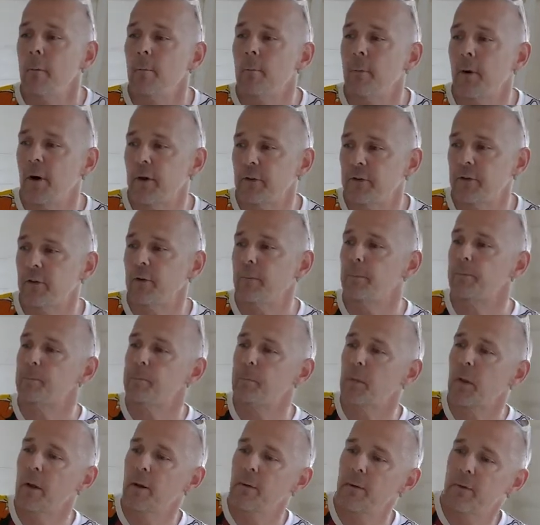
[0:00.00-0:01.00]
but
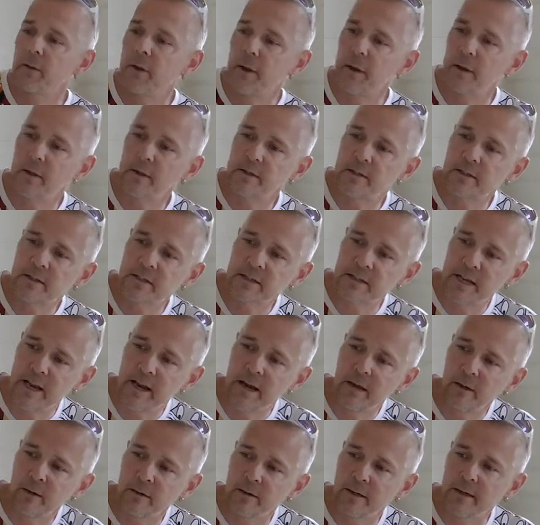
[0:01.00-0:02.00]
the
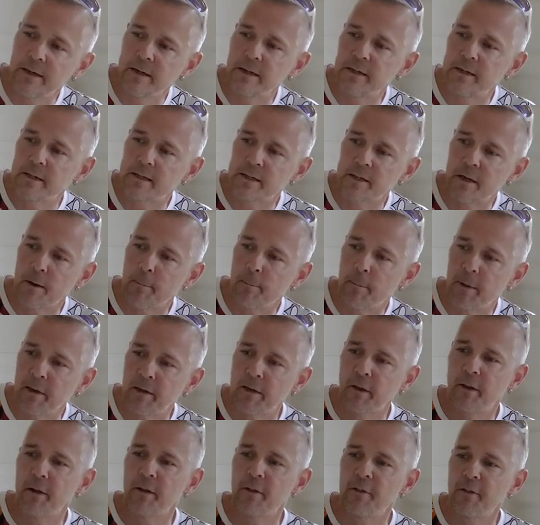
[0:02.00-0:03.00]
tail is a
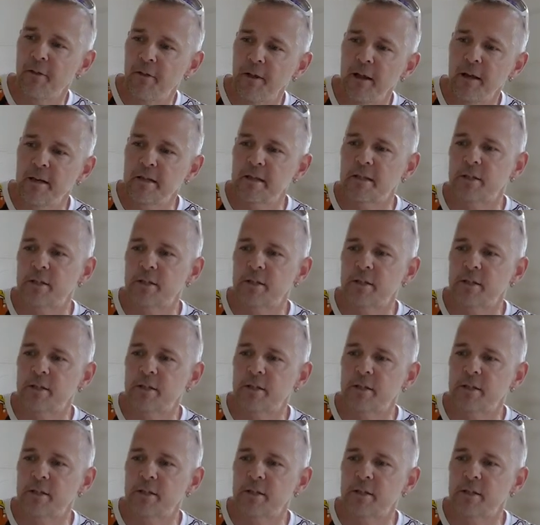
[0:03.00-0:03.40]
bit thick,